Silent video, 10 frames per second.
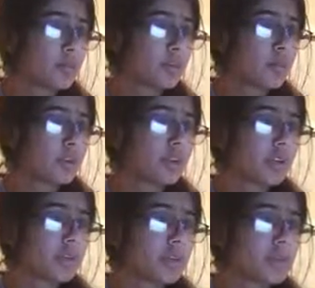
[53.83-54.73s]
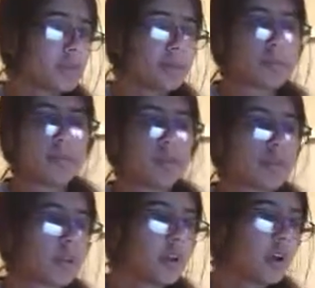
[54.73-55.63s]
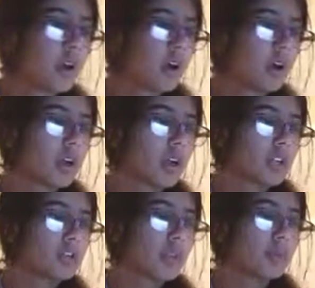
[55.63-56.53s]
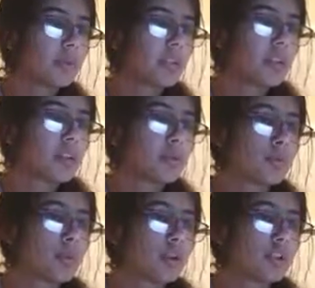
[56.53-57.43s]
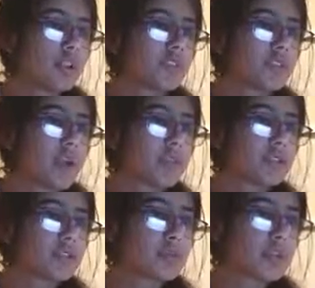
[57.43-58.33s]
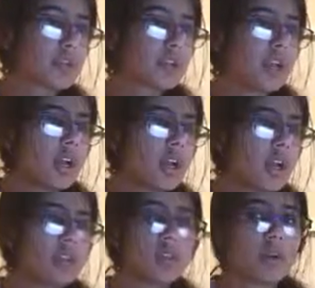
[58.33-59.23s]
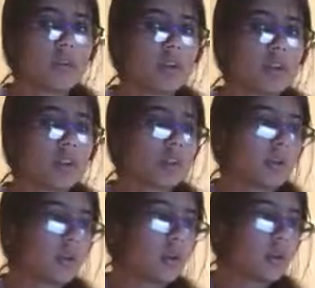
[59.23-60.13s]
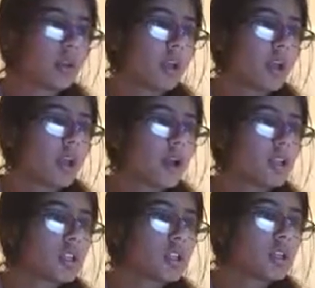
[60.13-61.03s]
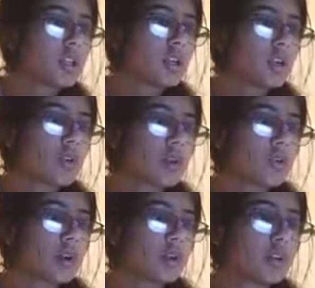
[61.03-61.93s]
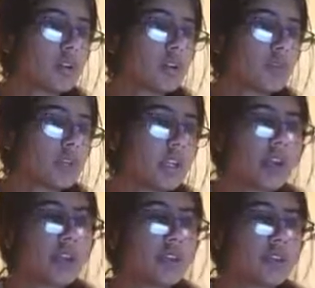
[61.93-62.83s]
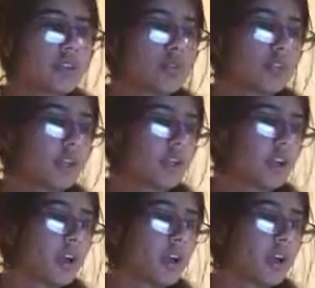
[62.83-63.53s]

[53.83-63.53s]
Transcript: Bookmark or a piece of paper? Both. Uh, can you stop reading anytime you want or do you have to stop at a certain page? I can stop reading anytime I want. Can do you eat or drink while reading? I only drink.